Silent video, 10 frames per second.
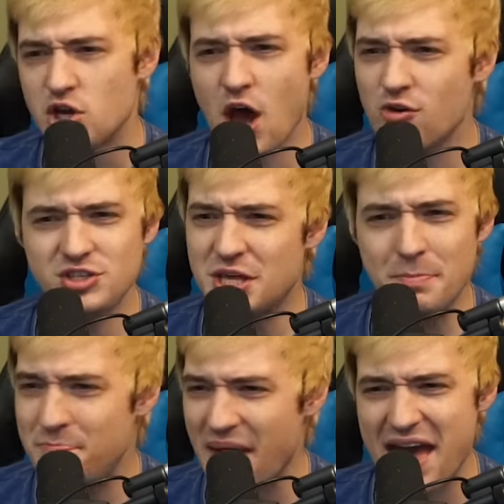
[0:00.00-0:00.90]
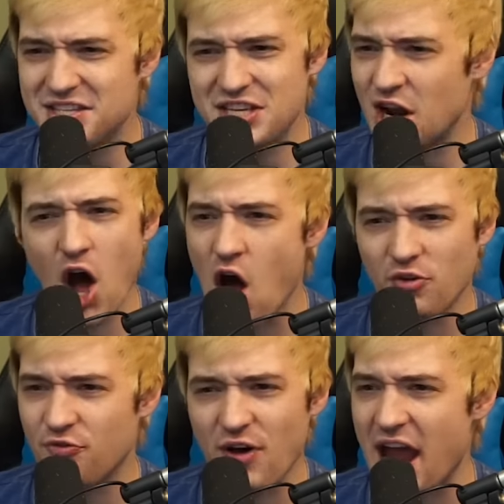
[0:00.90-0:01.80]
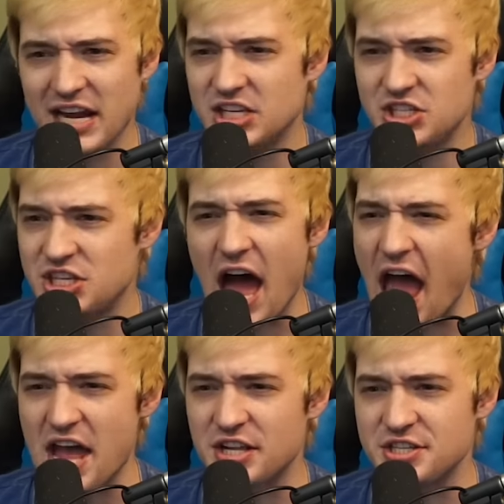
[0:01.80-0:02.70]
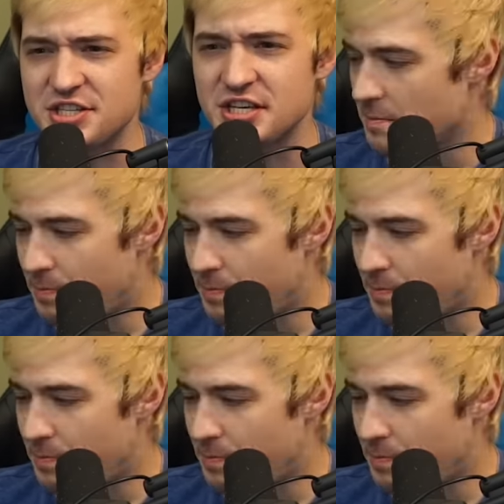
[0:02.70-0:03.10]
Knows the best at all fighting styles.